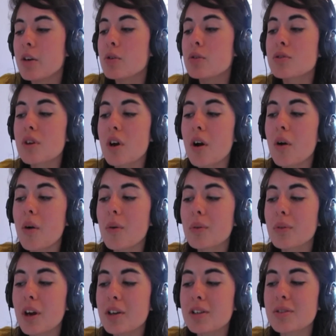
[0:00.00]
So
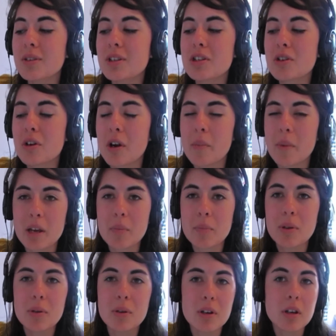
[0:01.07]
long story short, my
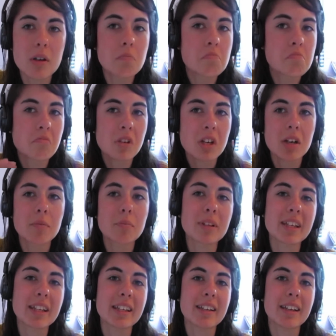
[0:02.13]
computer
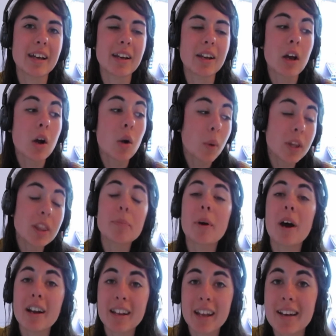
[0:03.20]
completely dead with the
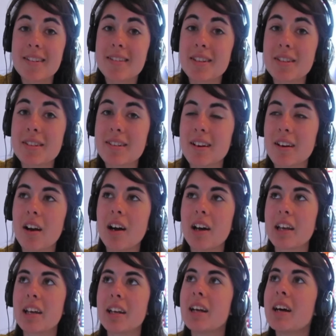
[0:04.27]
podcast still stuck on it.